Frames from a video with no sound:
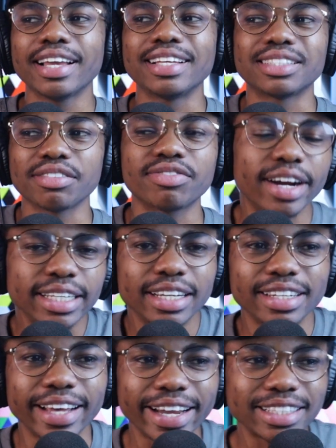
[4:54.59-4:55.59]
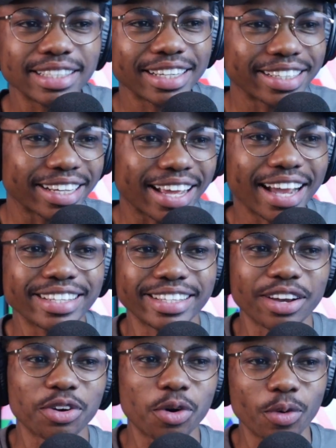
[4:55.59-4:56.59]
It's a Friday night and the guys
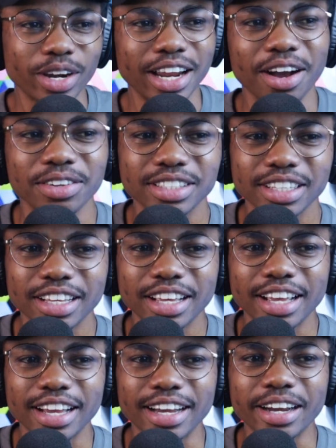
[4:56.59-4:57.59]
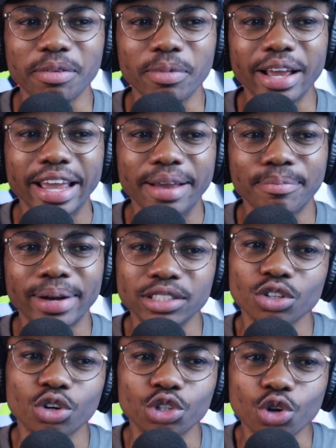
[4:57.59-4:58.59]
are going out,
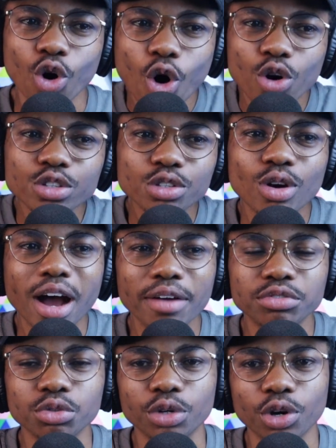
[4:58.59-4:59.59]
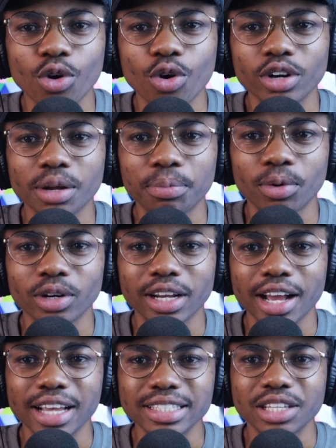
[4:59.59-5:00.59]
but you also have to record a
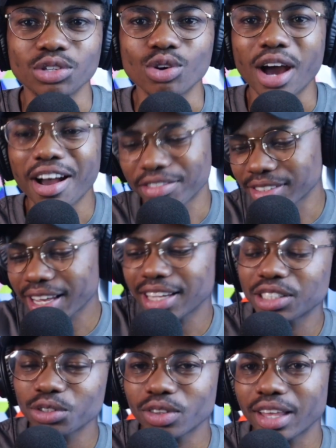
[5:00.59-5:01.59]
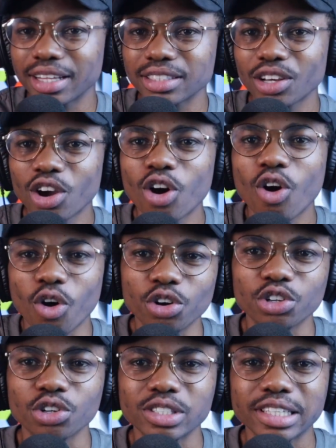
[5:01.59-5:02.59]
podcast and you have scheduled that
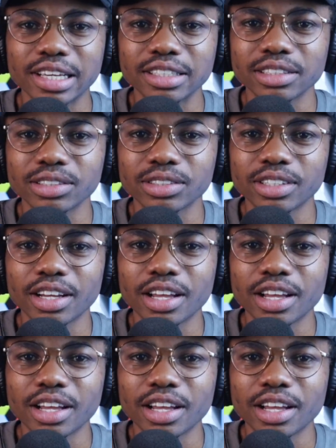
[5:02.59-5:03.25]
on your schedule.